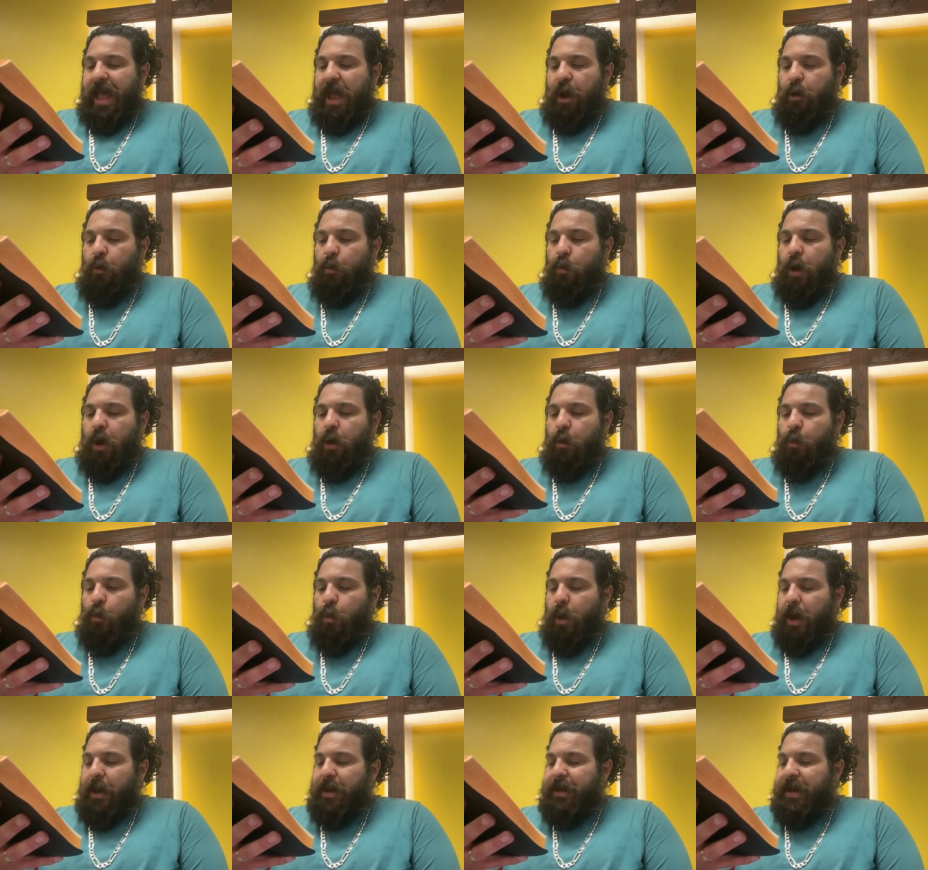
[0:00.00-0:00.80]
And
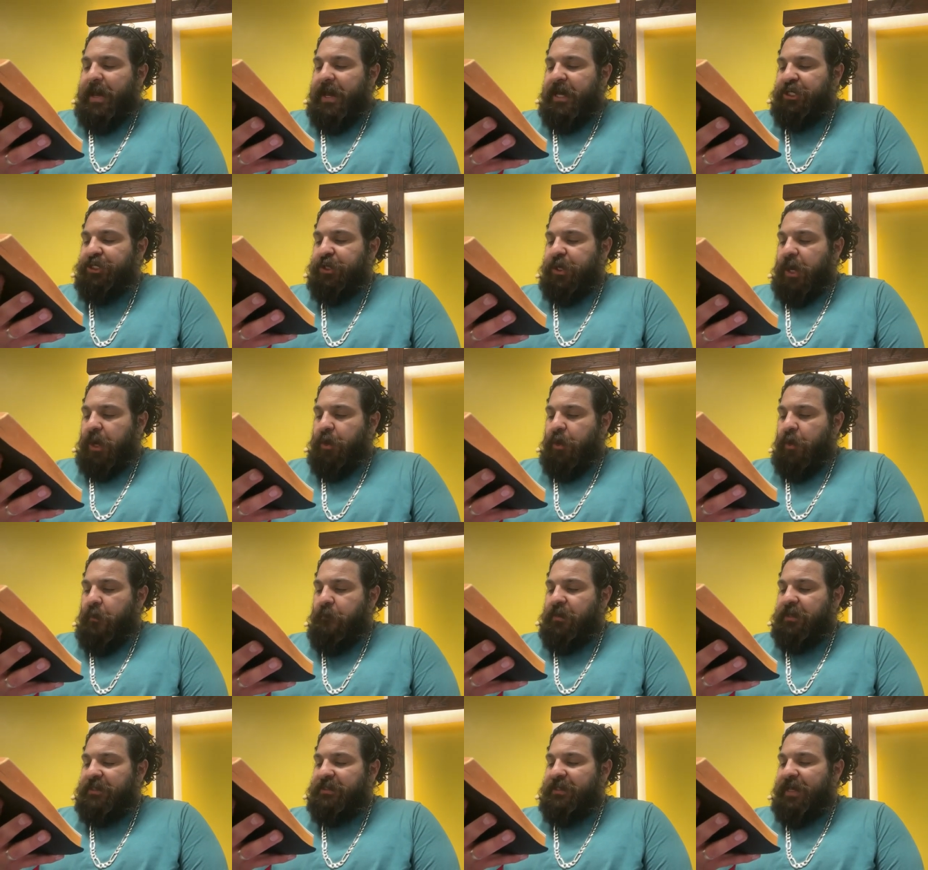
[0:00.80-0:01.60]
what one nation on
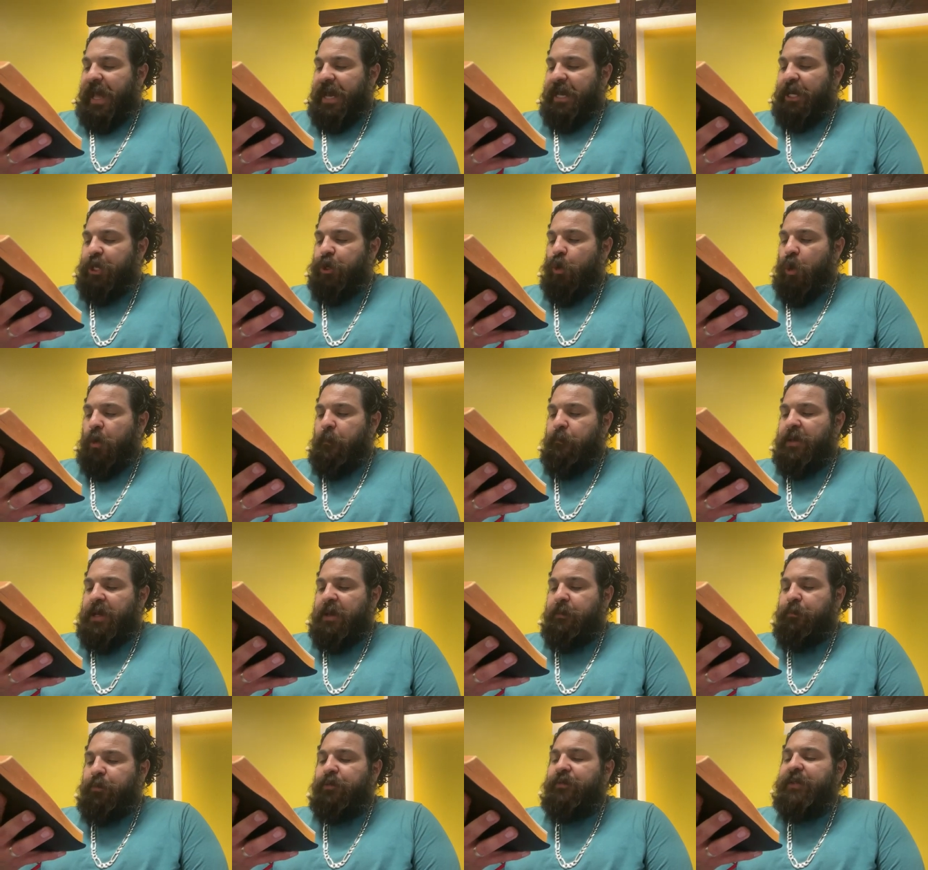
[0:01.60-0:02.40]
earth is like your
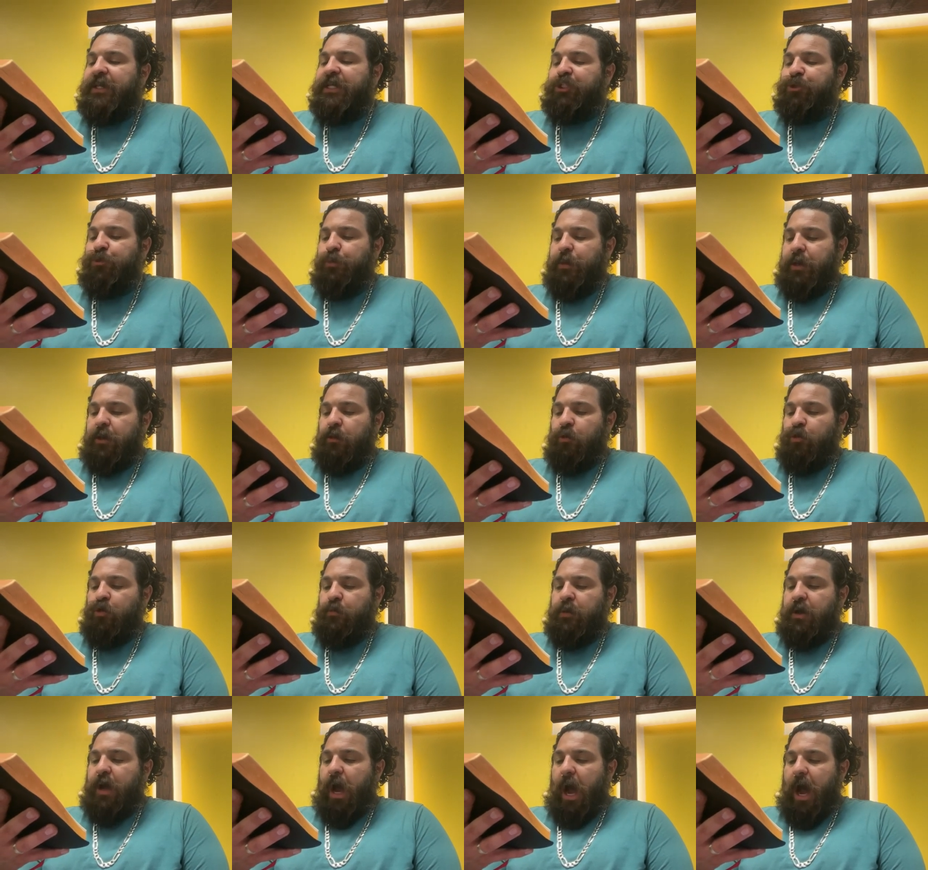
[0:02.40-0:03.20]
people Israel,
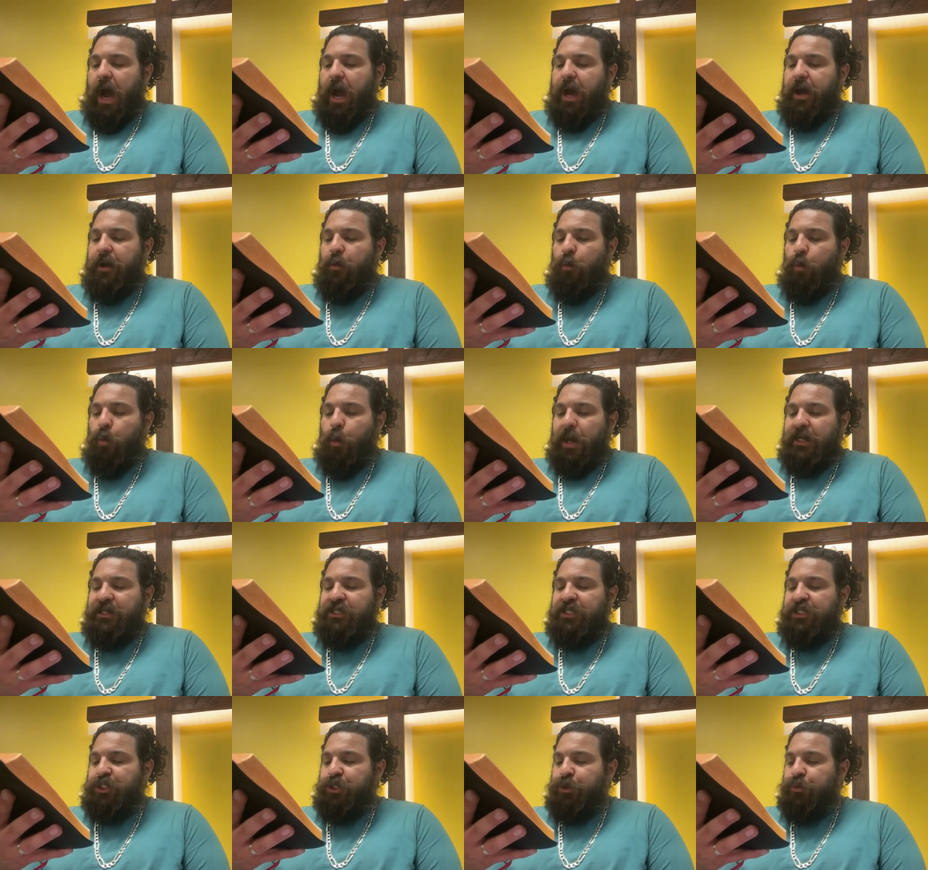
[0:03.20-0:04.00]
whom God
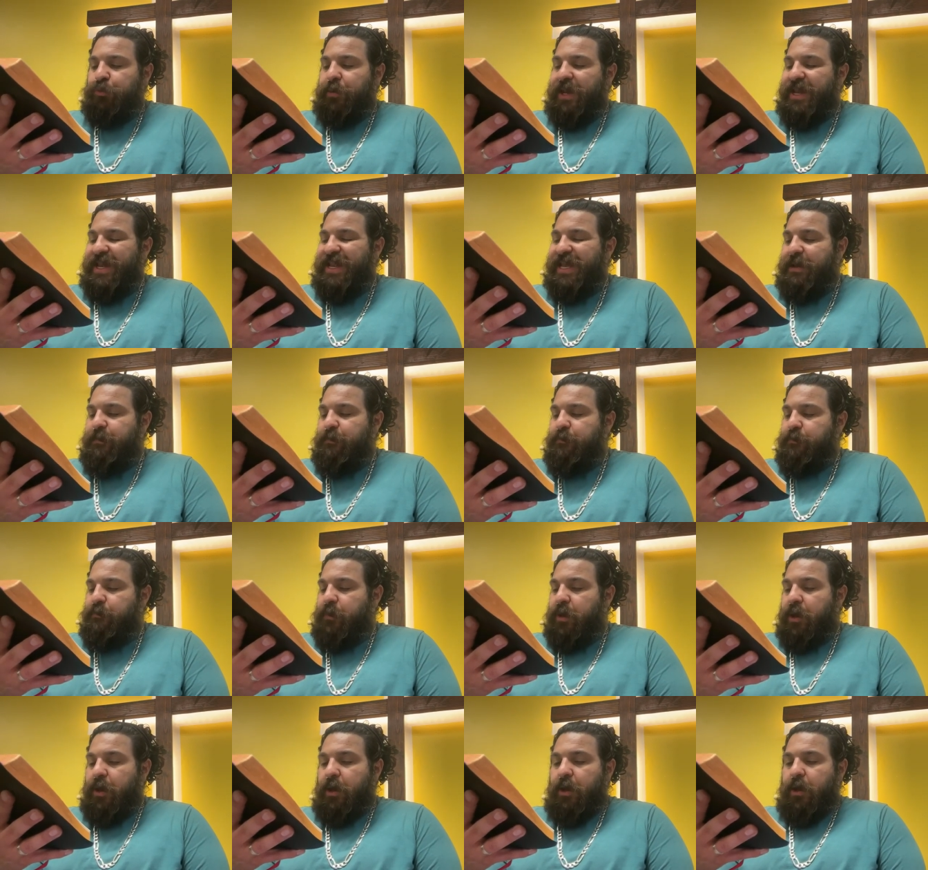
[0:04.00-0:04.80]
went to
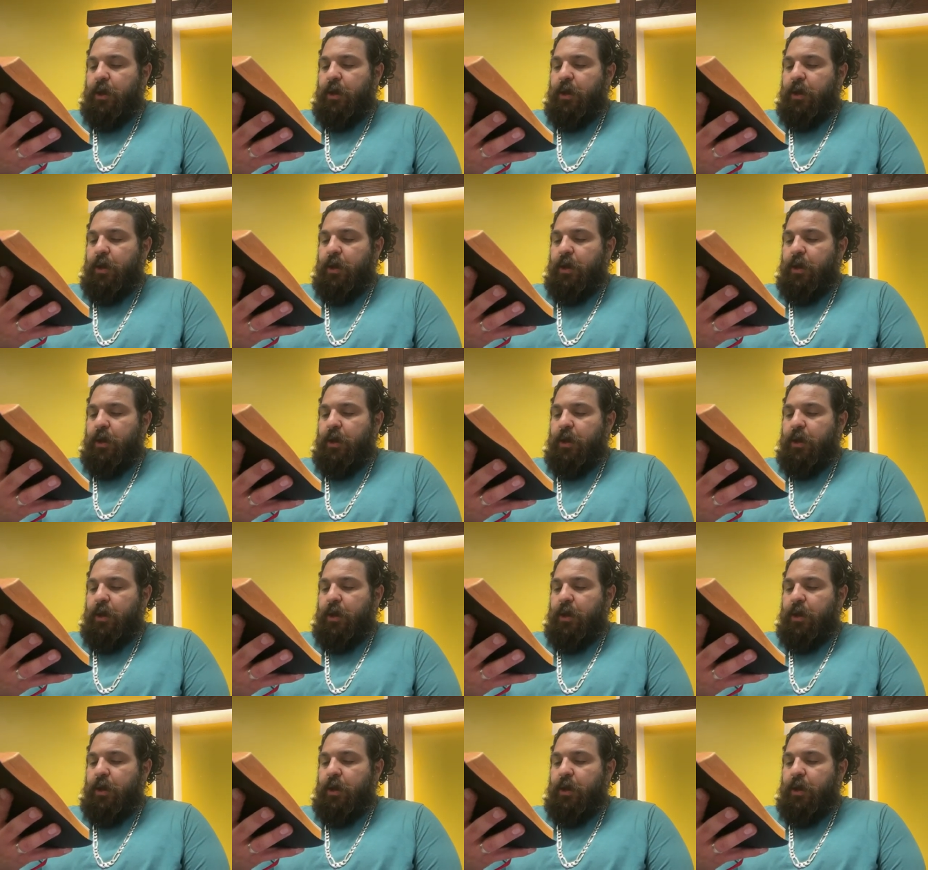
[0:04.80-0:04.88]
redeem